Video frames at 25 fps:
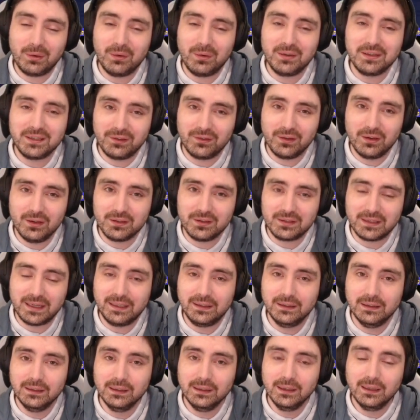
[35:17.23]
Wednesday,
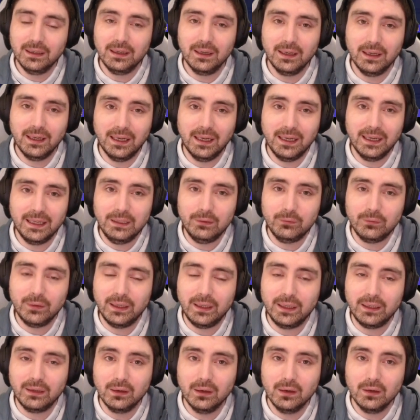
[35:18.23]
Thursday
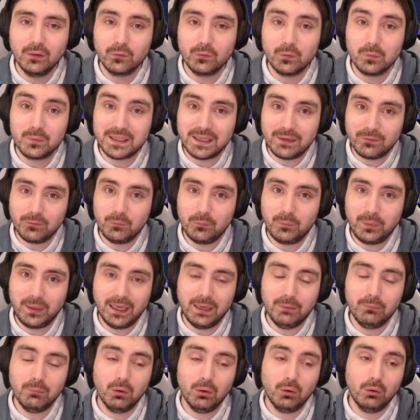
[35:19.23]
evening from 7
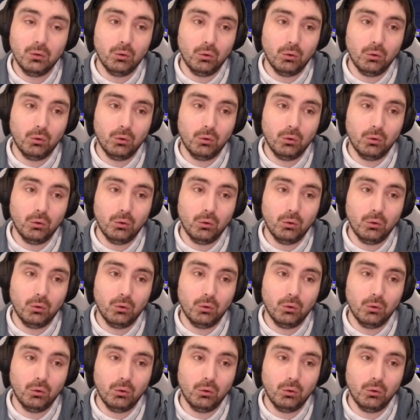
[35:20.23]
p.m.